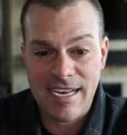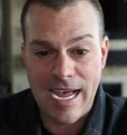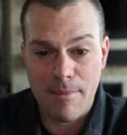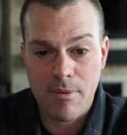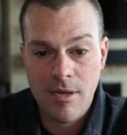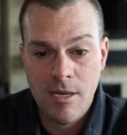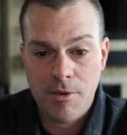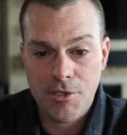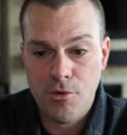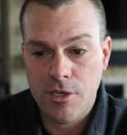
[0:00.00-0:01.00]
an app,
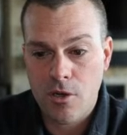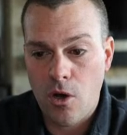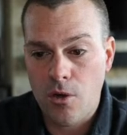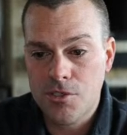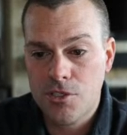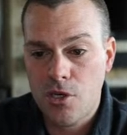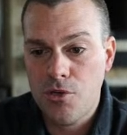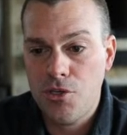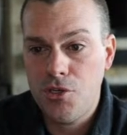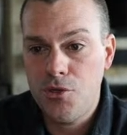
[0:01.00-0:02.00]
but you can also
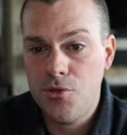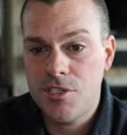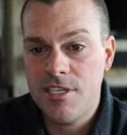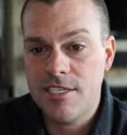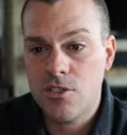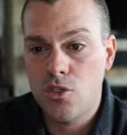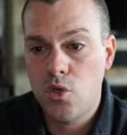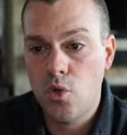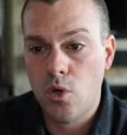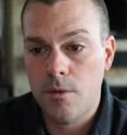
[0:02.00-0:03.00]
use this
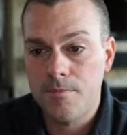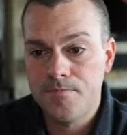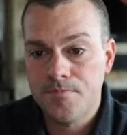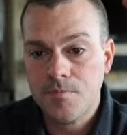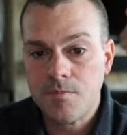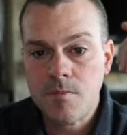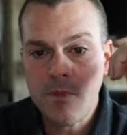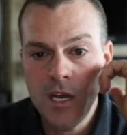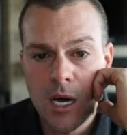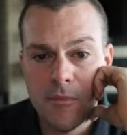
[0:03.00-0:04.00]
tool
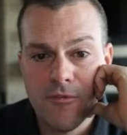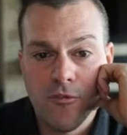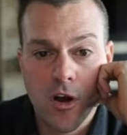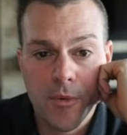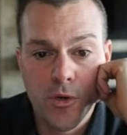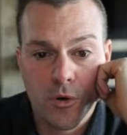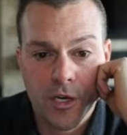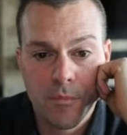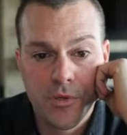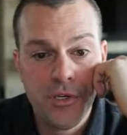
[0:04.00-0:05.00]
from your
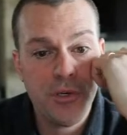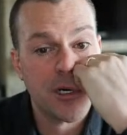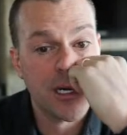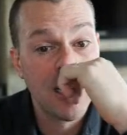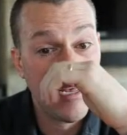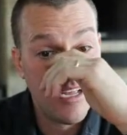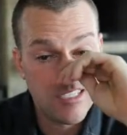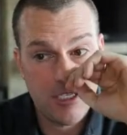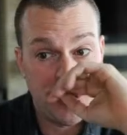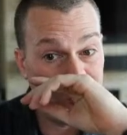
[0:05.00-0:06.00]
computer
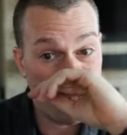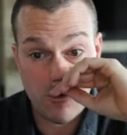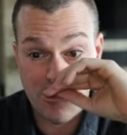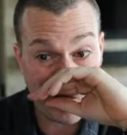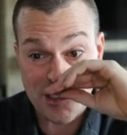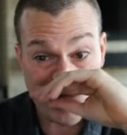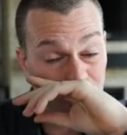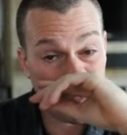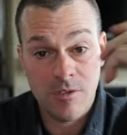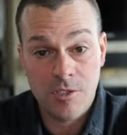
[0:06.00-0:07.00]
to do
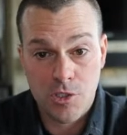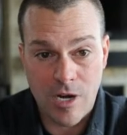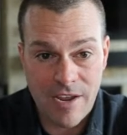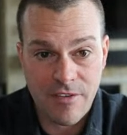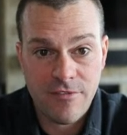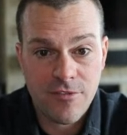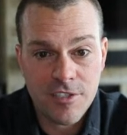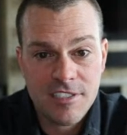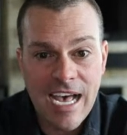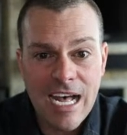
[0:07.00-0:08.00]
virtual driving for
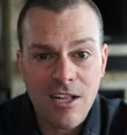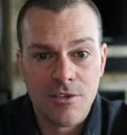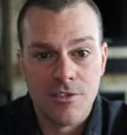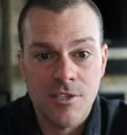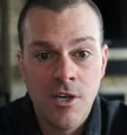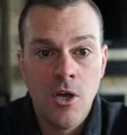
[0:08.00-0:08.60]
dollars,